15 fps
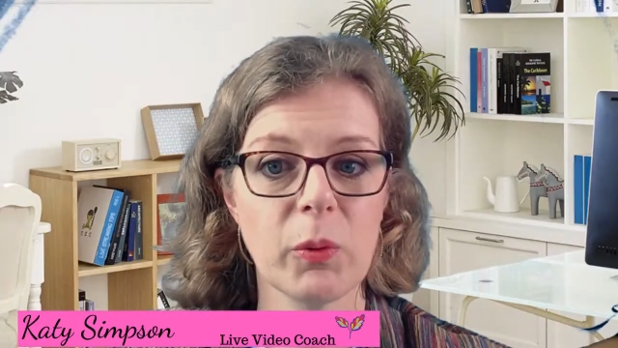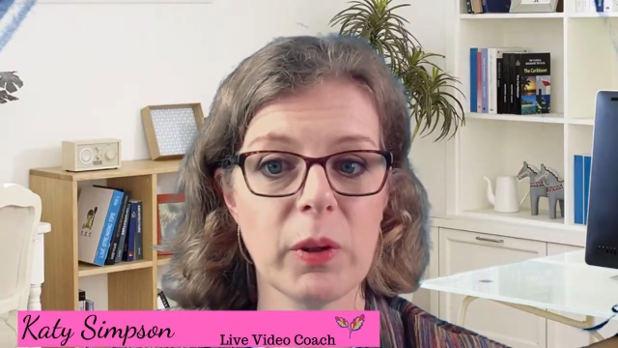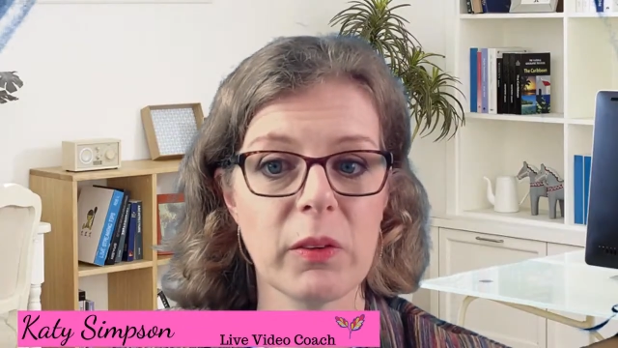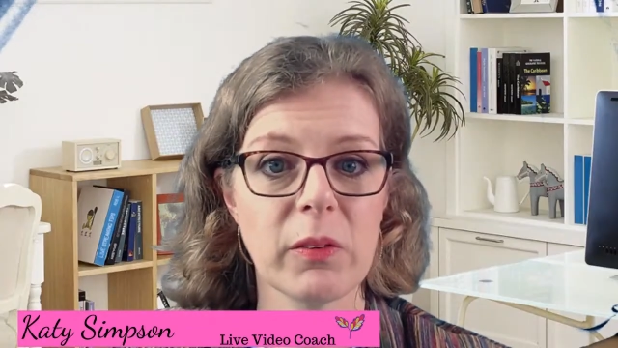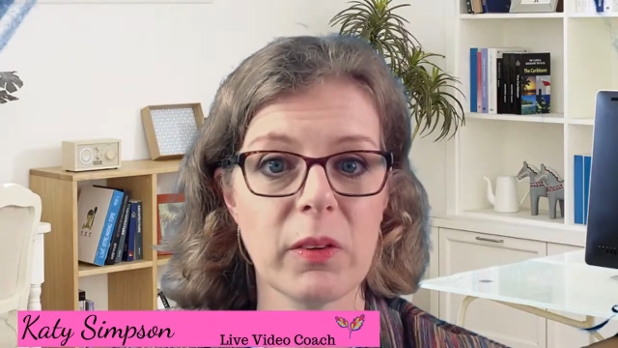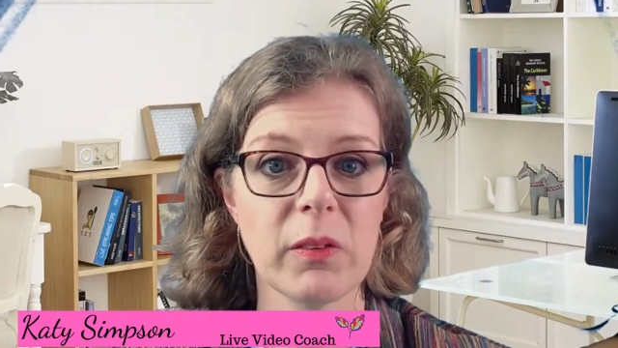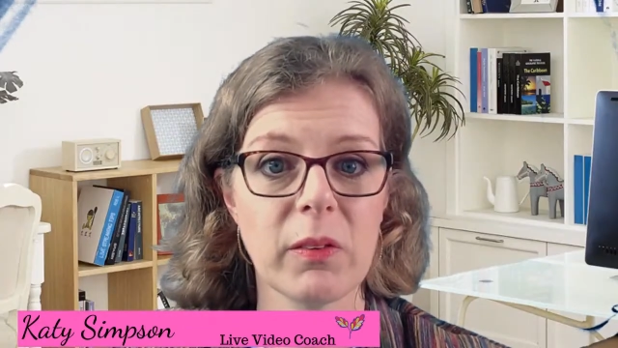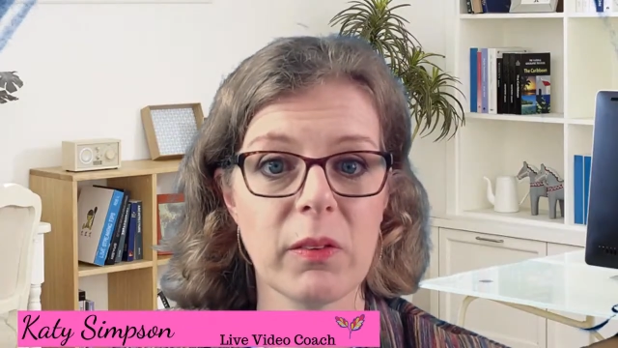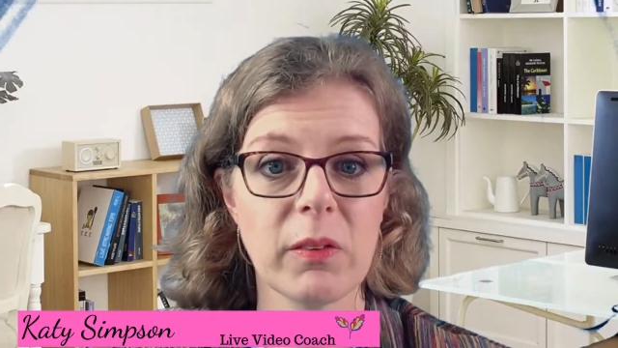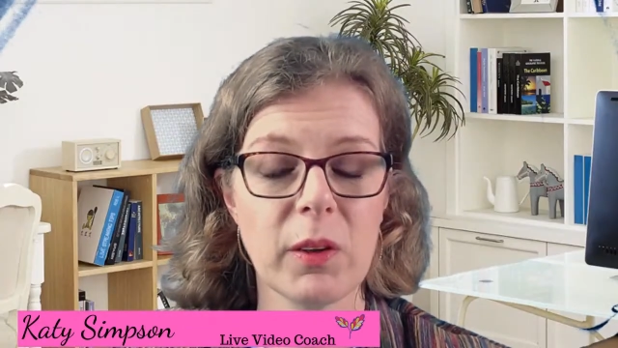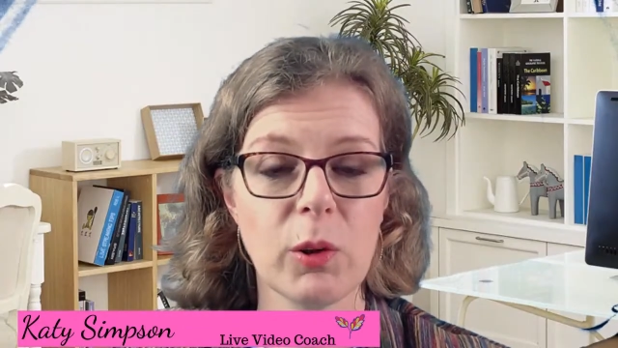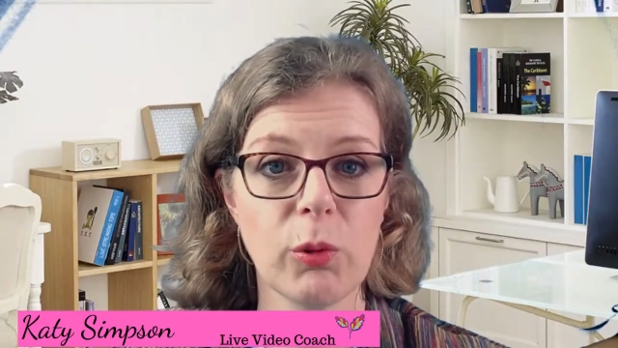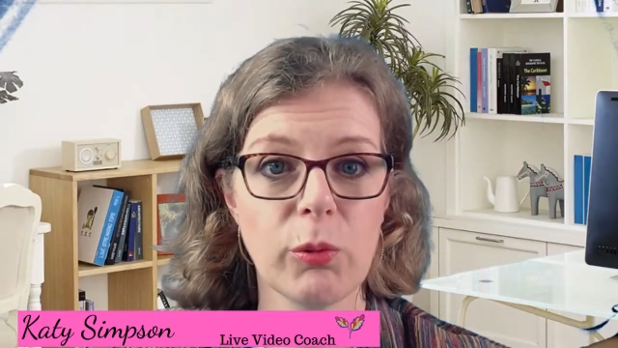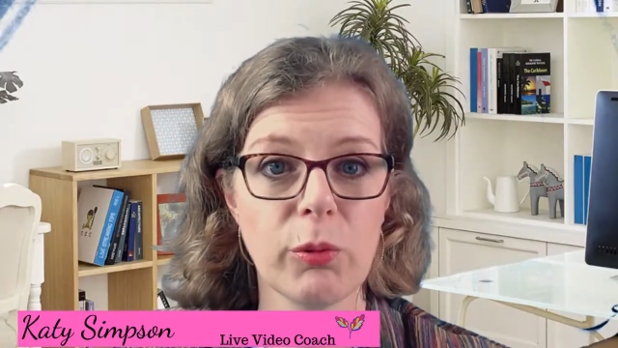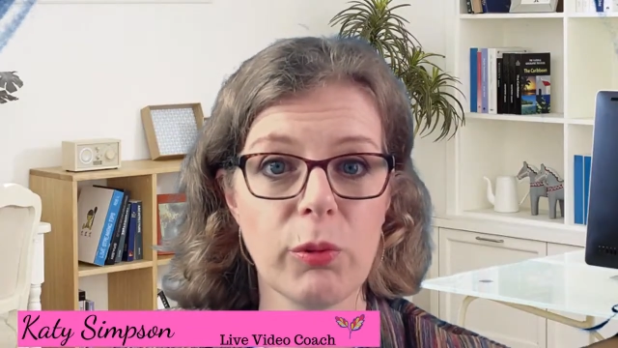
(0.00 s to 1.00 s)
which is
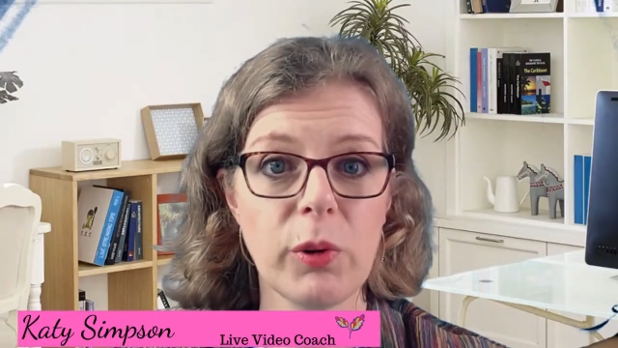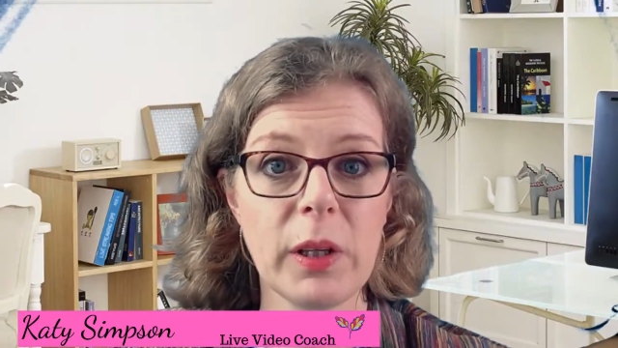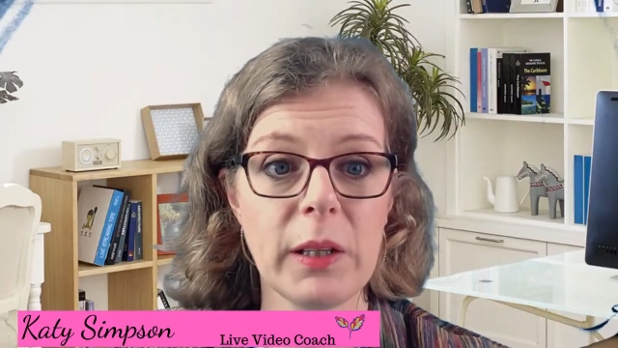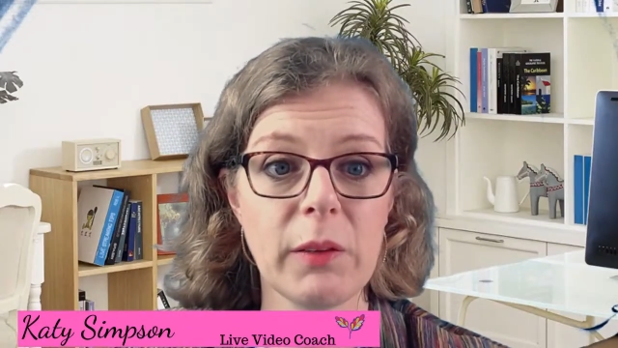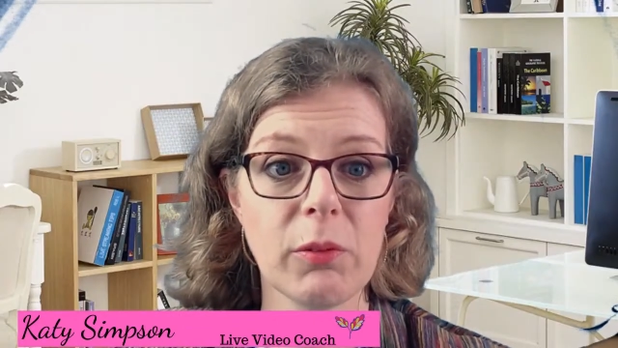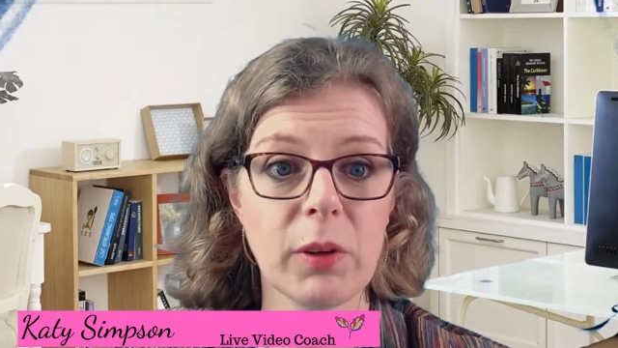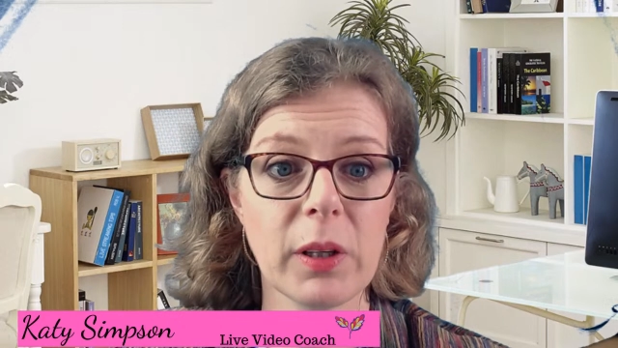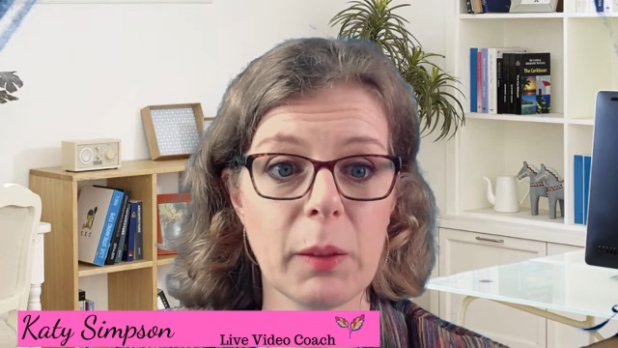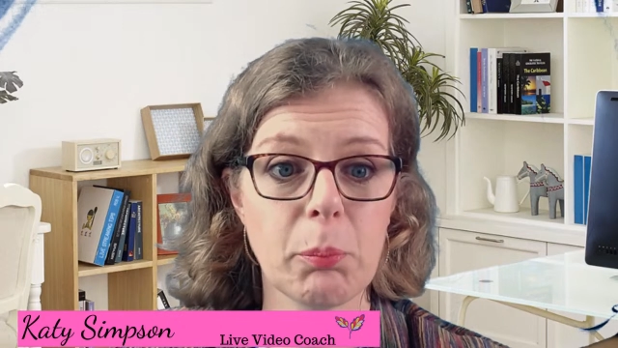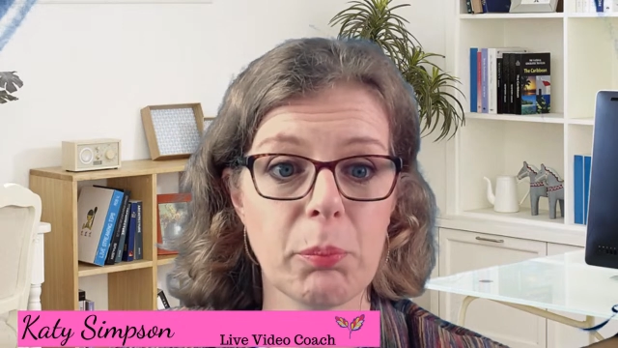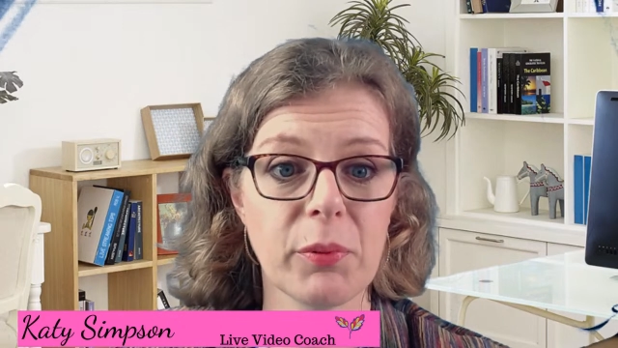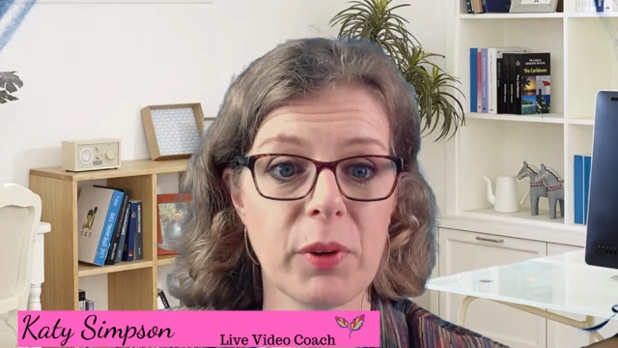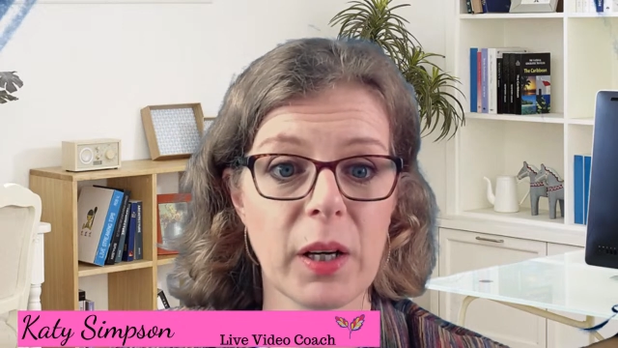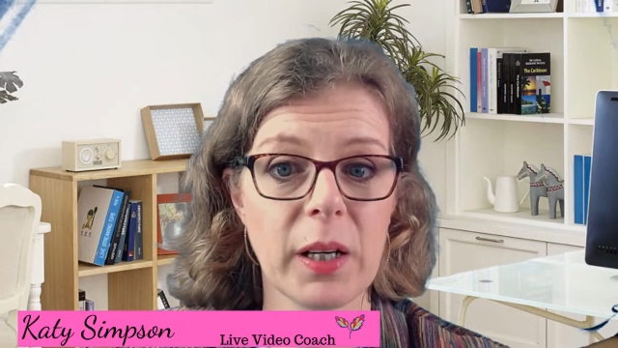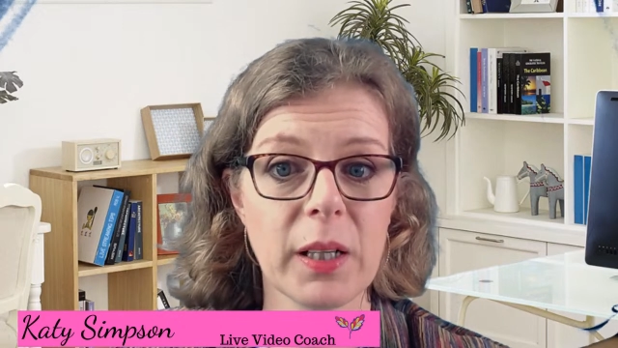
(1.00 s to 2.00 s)
still really, really
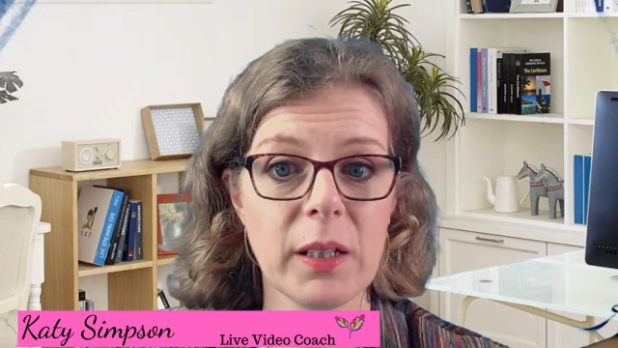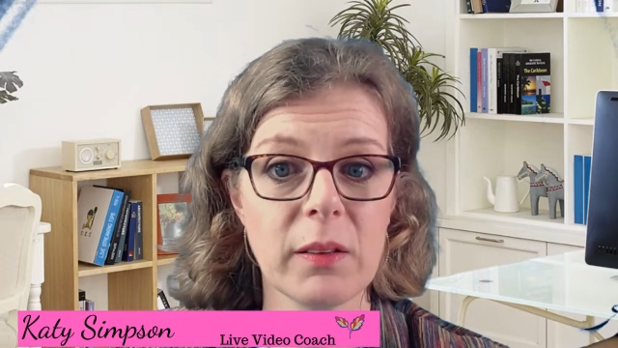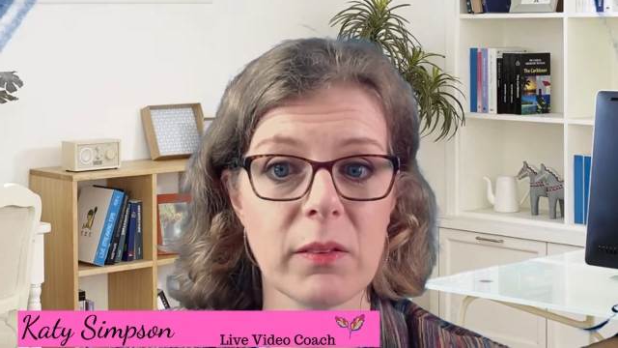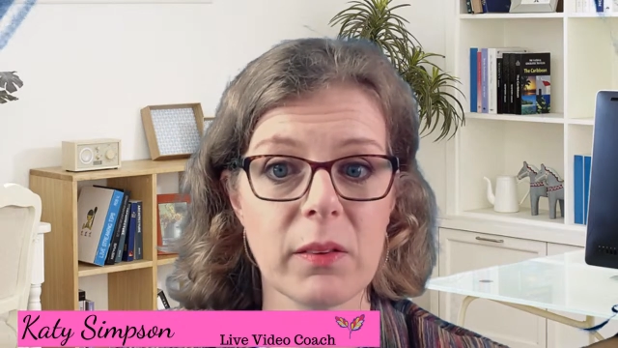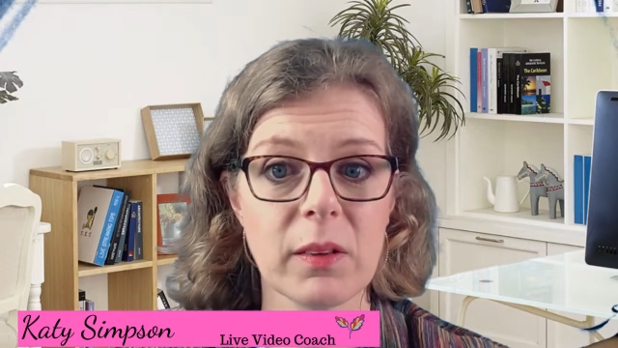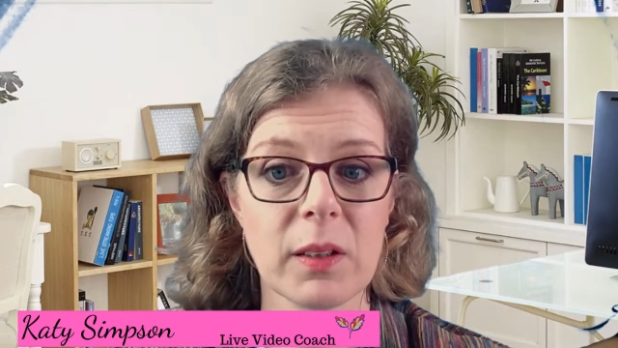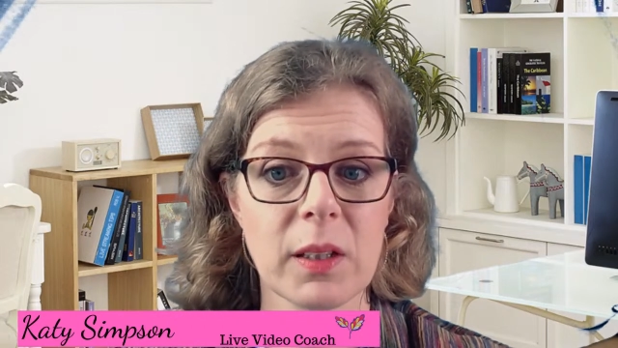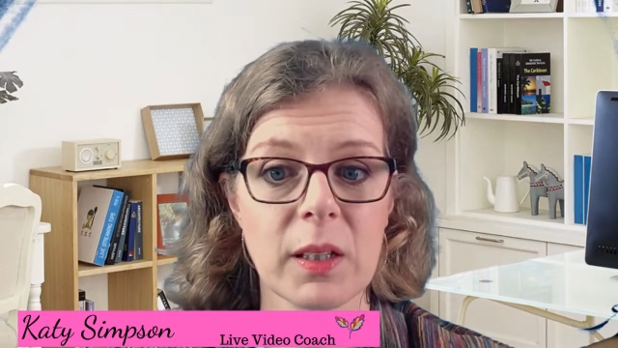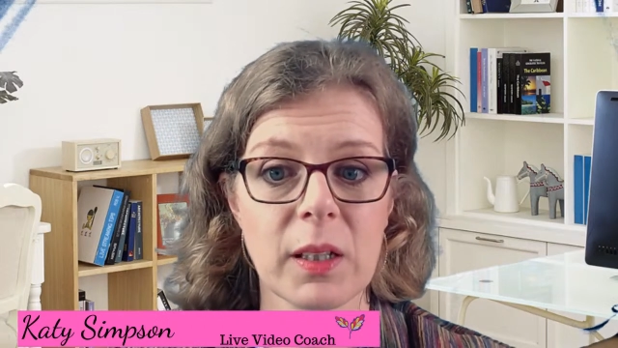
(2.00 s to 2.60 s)
bright.